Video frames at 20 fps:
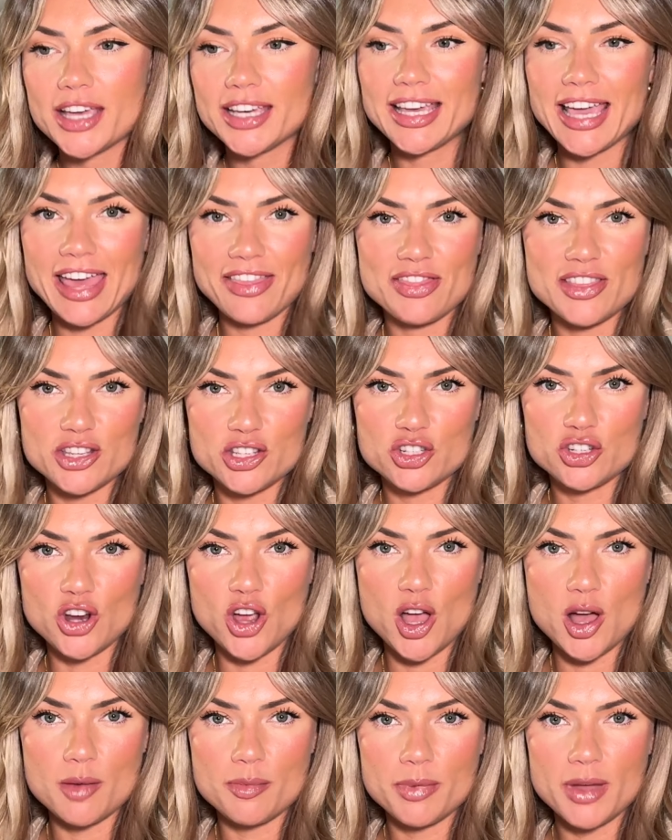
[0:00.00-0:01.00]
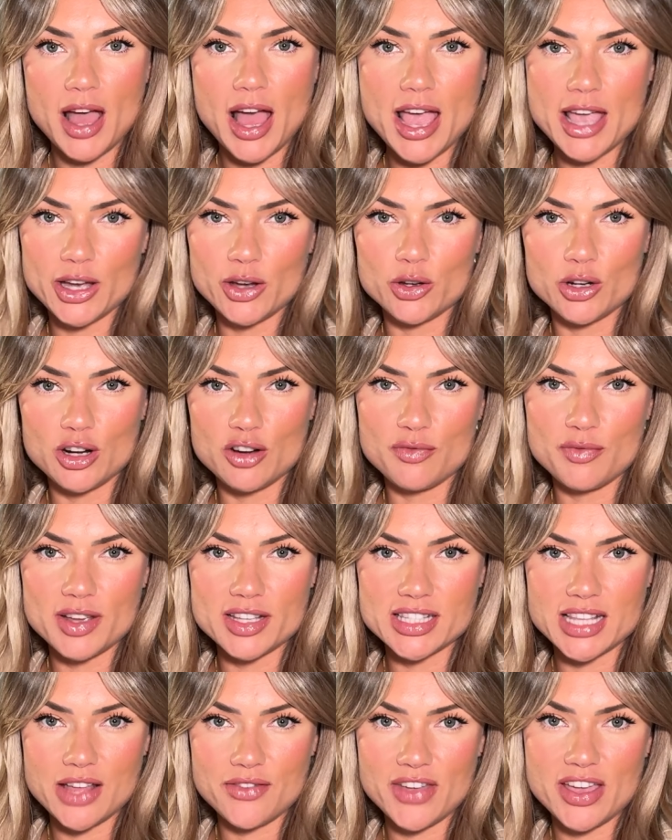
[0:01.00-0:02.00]
get this job, I ain't going to love
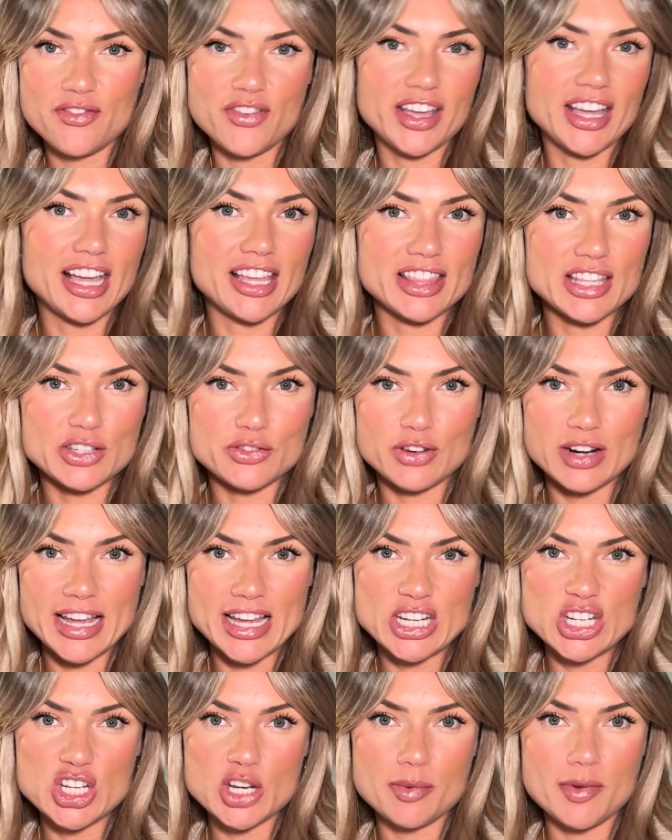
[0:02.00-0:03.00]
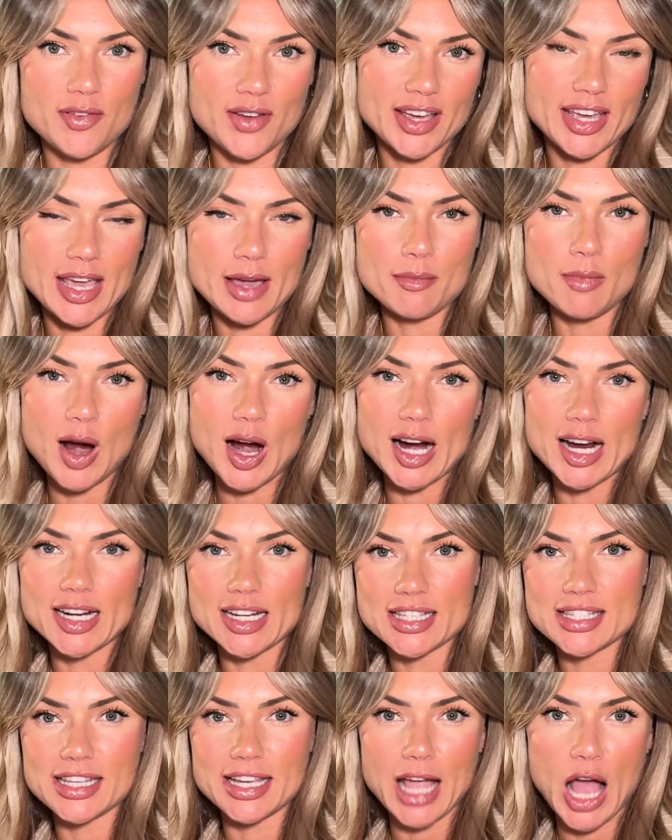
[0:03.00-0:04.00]
myself. If I get this relationship, if I get married,
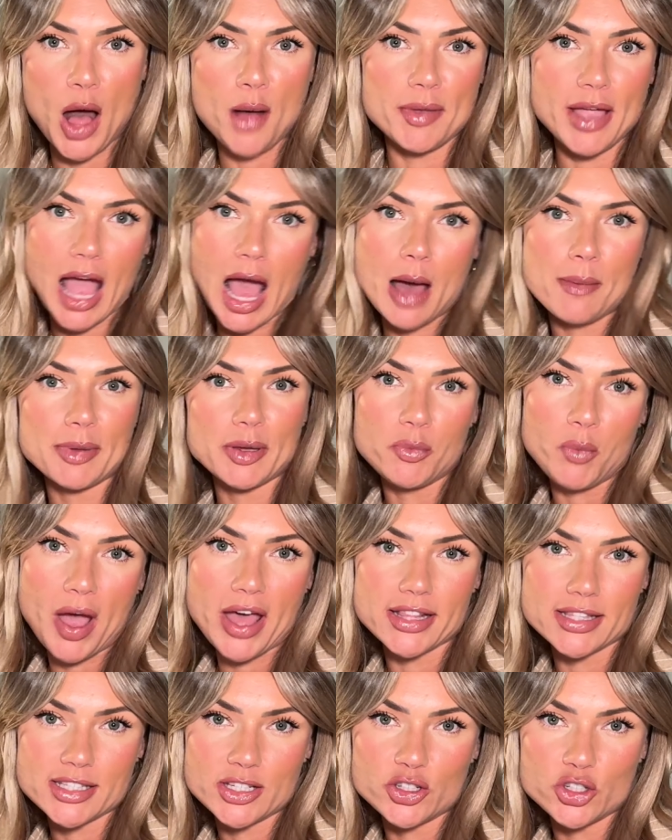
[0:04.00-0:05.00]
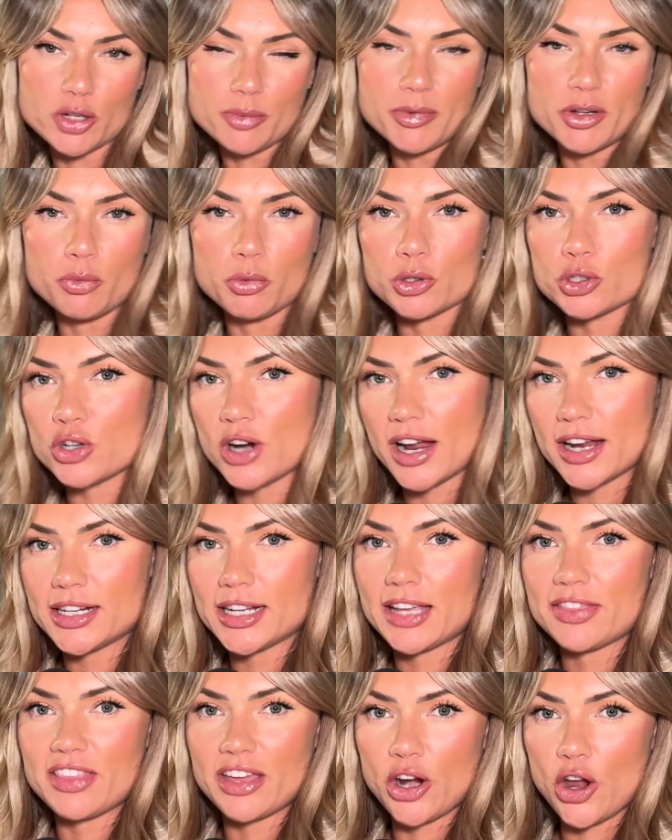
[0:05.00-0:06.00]
it's like, I'll be happy when syndrome. And we're trying to
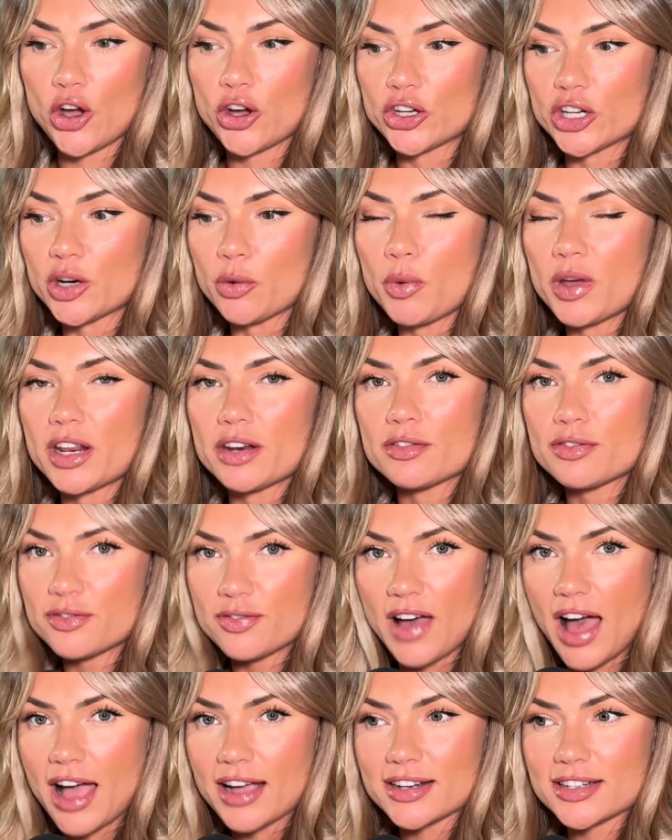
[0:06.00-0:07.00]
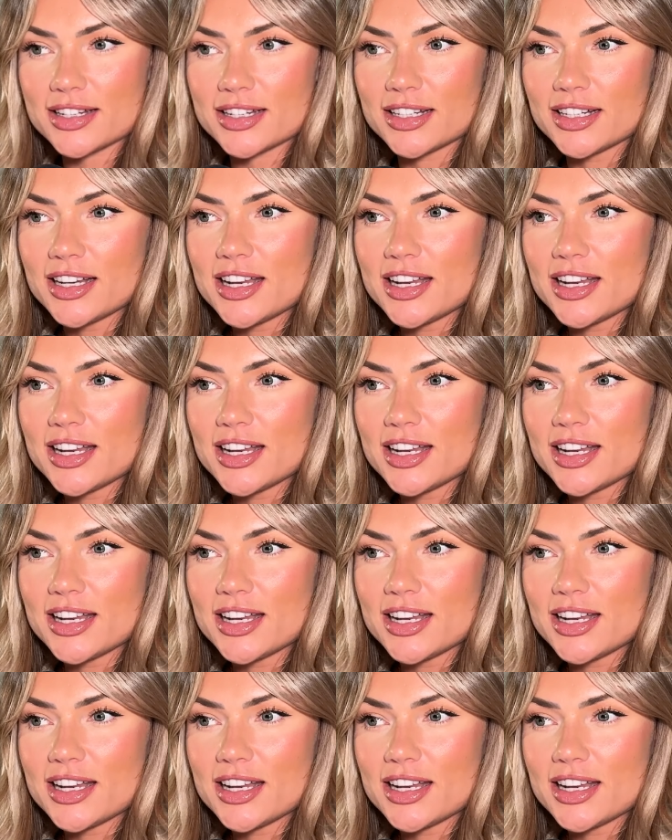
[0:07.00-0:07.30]
get that outer, when in fact,